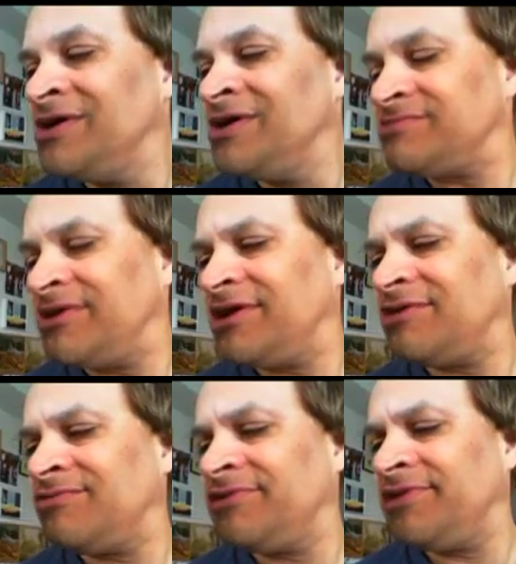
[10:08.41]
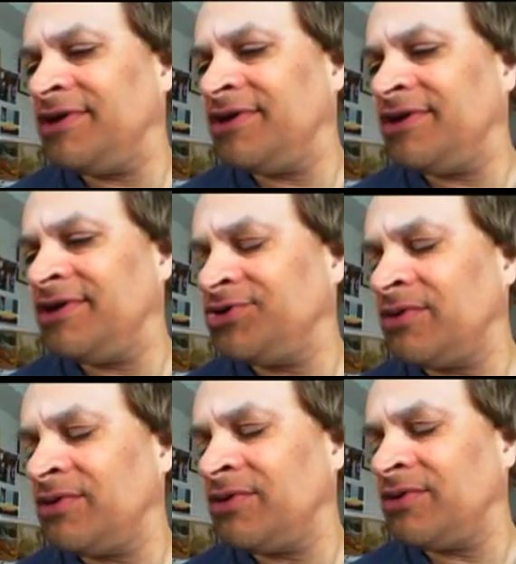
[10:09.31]
What's the matter with you? Do you know
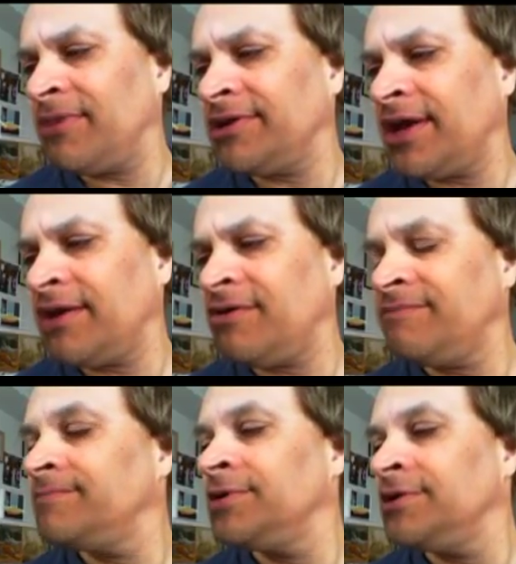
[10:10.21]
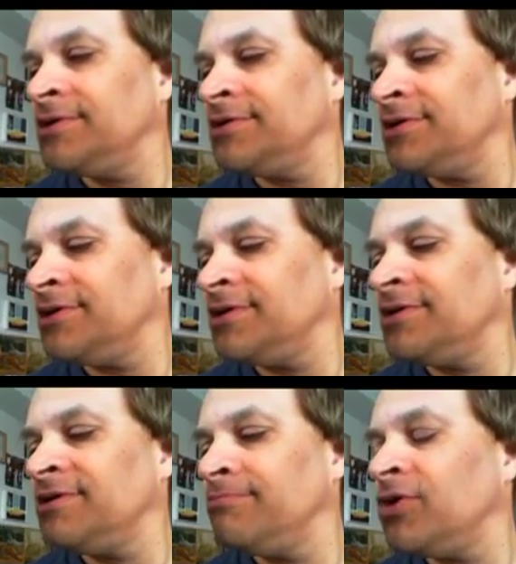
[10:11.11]
my name right now?
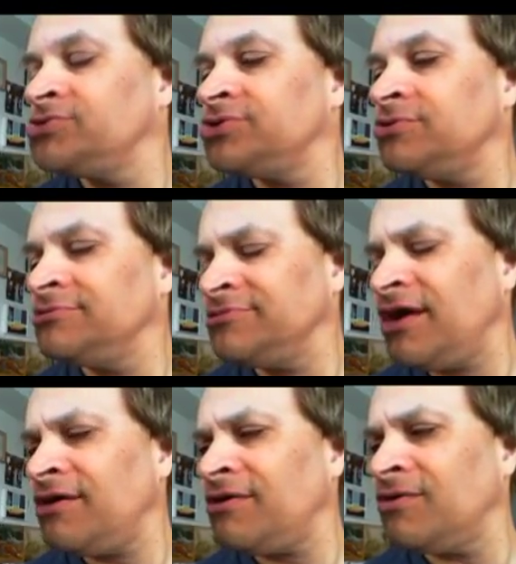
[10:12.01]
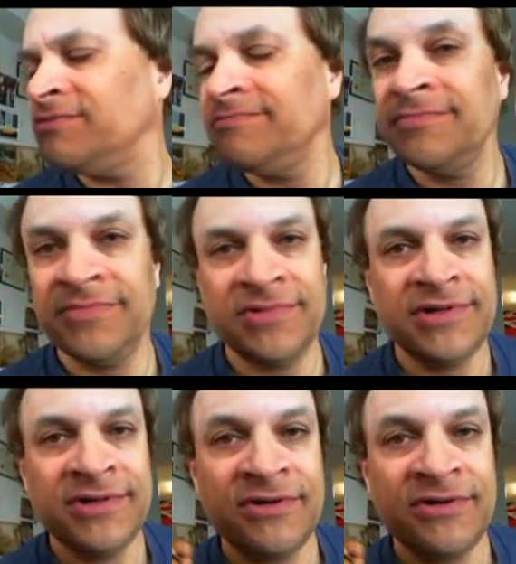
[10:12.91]
Uh, Bozo? No!